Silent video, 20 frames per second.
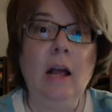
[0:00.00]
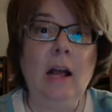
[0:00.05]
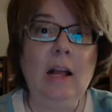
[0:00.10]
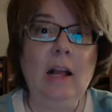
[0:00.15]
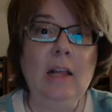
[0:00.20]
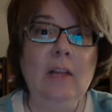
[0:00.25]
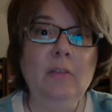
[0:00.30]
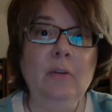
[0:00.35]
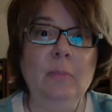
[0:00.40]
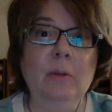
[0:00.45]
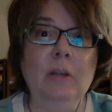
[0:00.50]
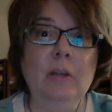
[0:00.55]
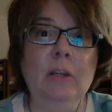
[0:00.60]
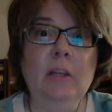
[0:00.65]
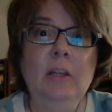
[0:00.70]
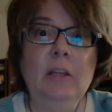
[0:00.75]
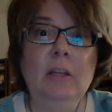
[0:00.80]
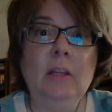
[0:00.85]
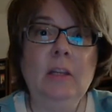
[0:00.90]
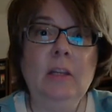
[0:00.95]
Hi
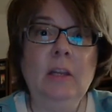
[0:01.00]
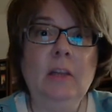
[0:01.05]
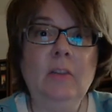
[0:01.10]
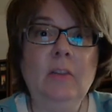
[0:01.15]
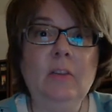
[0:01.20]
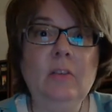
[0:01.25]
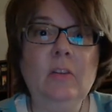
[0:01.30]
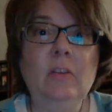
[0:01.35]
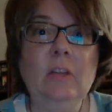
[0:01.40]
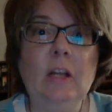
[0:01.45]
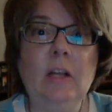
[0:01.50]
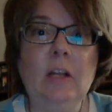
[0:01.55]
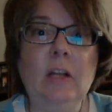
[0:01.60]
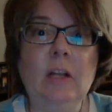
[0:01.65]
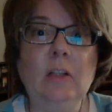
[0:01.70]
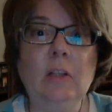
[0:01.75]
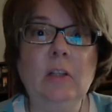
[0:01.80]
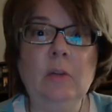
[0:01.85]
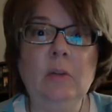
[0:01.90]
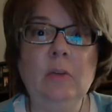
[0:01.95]
everybody, this is
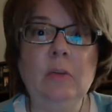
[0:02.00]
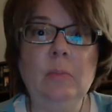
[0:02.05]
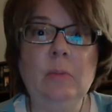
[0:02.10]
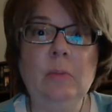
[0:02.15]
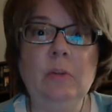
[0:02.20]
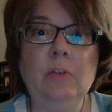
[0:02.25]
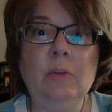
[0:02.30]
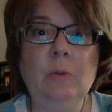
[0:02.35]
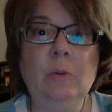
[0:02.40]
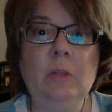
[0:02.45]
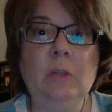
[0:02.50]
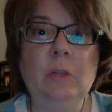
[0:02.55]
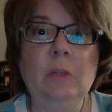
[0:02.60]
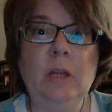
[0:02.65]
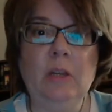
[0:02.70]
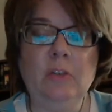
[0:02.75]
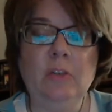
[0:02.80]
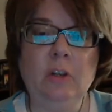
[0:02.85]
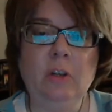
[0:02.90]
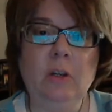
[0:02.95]
Alice, Bejeweled
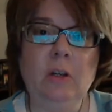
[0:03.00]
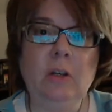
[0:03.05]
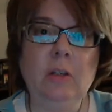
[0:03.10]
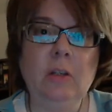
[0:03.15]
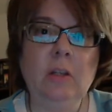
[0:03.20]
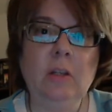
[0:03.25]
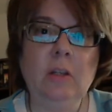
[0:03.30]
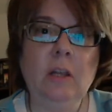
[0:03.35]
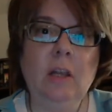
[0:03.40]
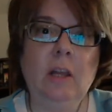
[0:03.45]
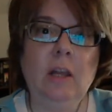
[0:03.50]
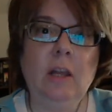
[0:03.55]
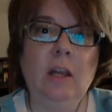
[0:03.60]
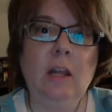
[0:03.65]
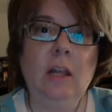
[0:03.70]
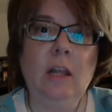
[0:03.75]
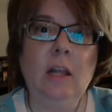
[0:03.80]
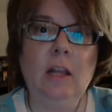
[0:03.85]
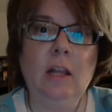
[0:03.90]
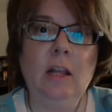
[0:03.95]
Hedgehog,
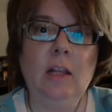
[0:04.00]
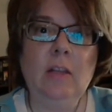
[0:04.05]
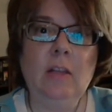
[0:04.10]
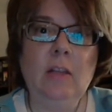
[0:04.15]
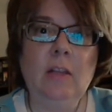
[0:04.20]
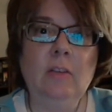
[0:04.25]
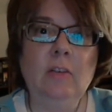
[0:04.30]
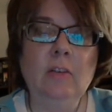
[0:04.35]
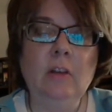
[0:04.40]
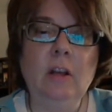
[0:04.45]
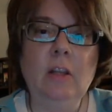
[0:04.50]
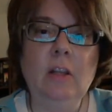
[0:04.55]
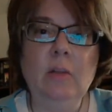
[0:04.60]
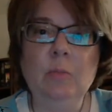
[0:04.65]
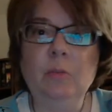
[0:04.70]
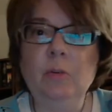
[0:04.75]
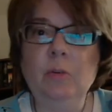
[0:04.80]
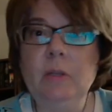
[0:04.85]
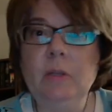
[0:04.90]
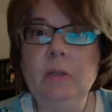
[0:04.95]
and I
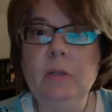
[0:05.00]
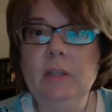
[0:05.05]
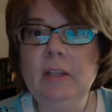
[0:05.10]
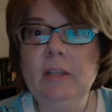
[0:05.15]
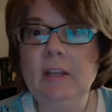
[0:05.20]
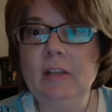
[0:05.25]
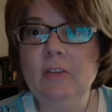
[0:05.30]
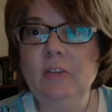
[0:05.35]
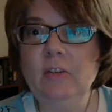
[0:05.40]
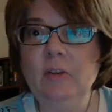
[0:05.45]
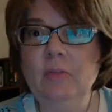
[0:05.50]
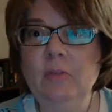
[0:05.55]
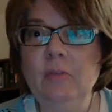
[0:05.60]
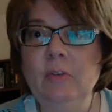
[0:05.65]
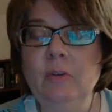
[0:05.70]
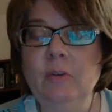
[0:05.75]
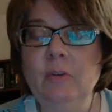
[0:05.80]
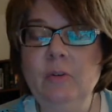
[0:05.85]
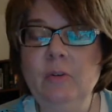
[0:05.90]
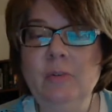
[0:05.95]
am doing Cast Off
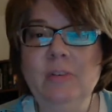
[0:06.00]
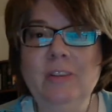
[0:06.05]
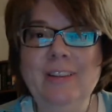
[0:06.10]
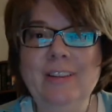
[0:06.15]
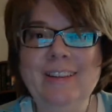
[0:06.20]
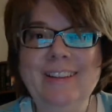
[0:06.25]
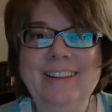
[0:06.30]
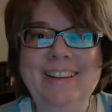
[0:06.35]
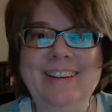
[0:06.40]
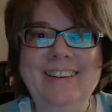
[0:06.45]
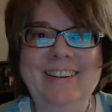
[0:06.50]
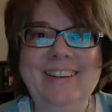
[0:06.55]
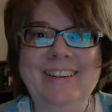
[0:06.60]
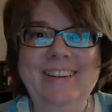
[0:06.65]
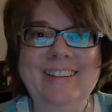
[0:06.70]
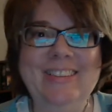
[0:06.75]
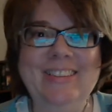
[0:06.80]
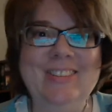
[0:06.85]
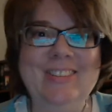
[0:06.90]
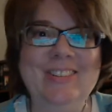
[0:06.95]
Tuesday
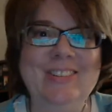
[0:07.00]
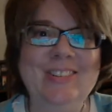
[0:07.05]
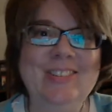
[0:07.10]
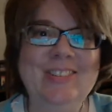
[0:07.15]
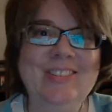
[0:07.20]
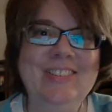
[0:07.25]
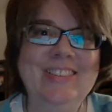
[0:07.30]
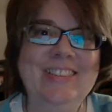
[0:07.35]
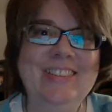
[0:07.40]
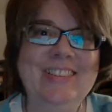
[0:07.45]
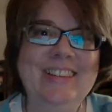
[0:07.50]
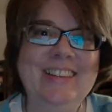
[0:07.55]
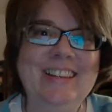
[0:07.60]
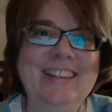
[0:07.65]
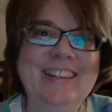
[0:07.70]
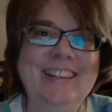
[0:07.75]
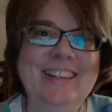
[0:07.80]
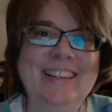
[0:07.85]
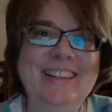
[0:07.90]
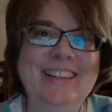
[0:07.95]
on
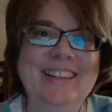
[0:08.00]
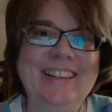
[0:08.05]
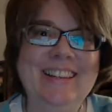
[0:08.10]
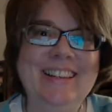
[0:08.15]
Tuesday.